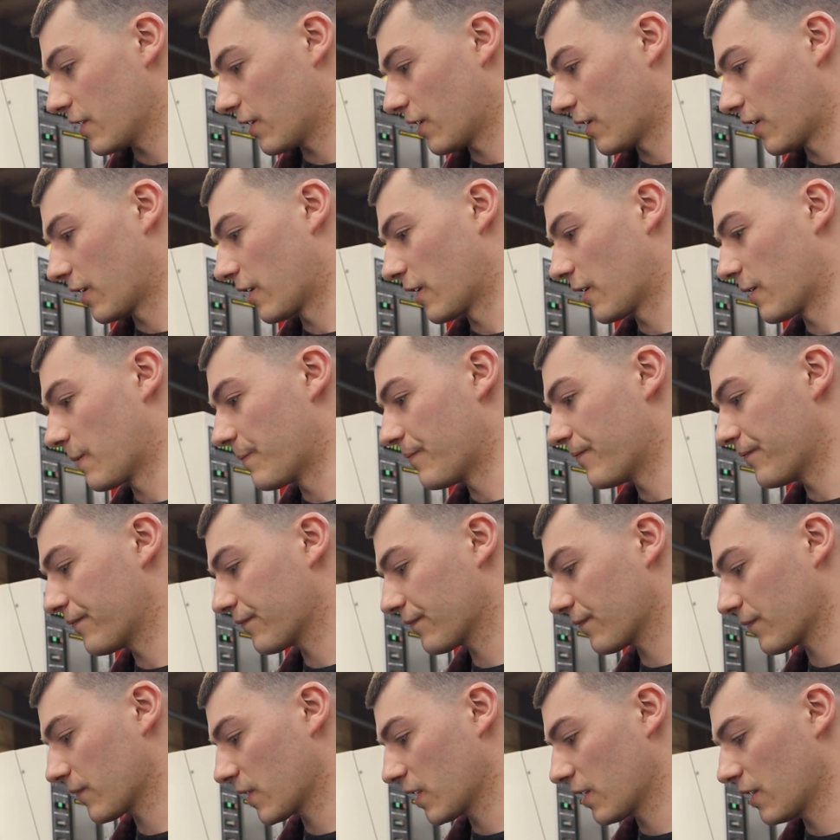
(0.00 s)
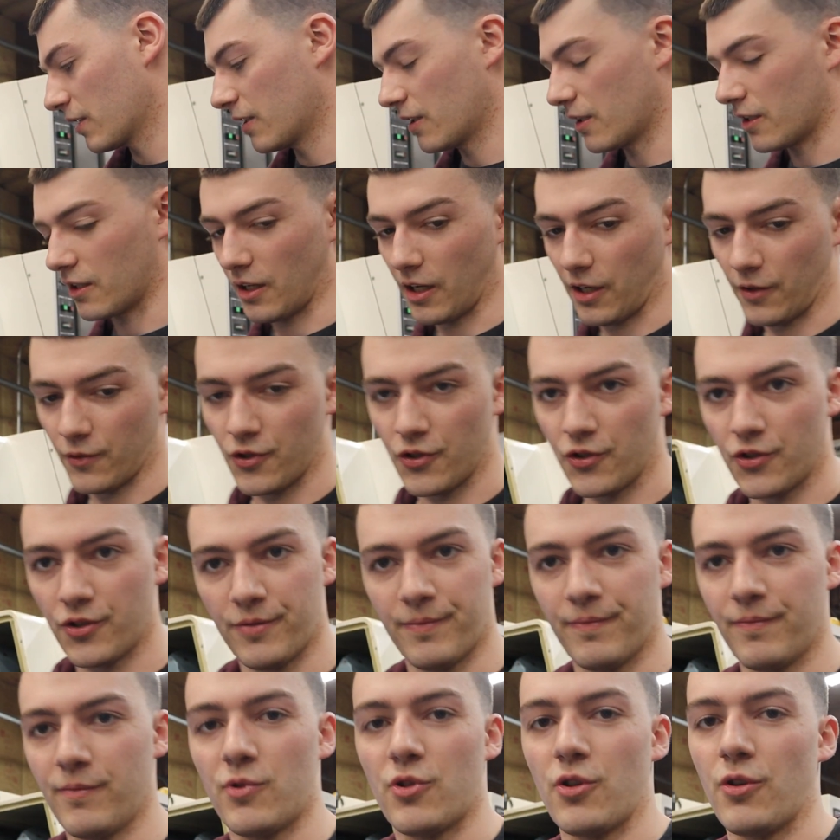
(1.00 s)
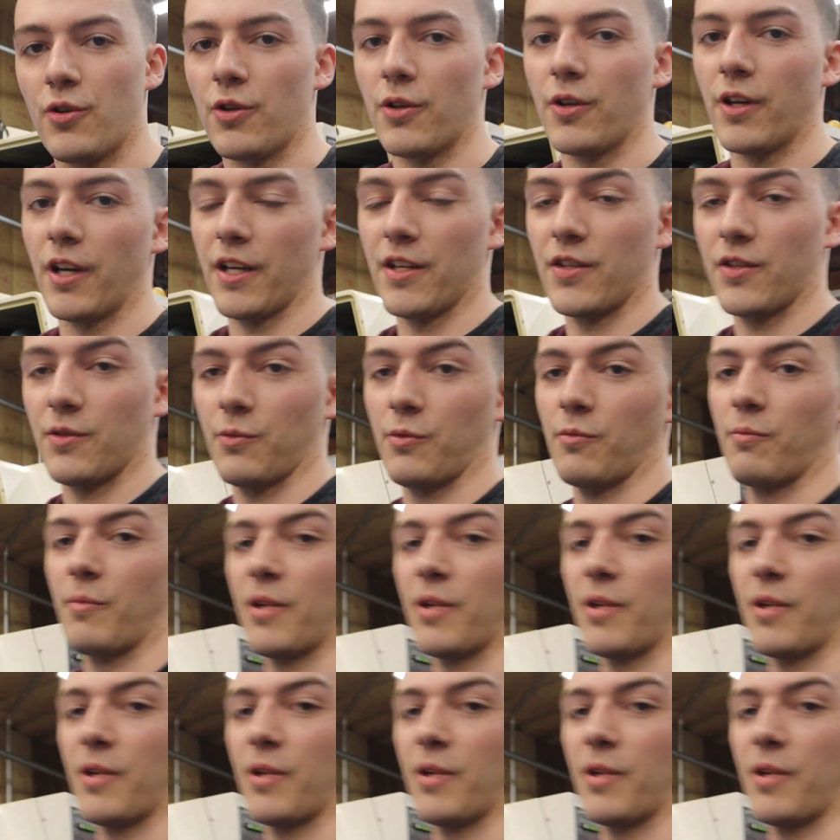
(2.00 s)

I'll just show you guys. We'll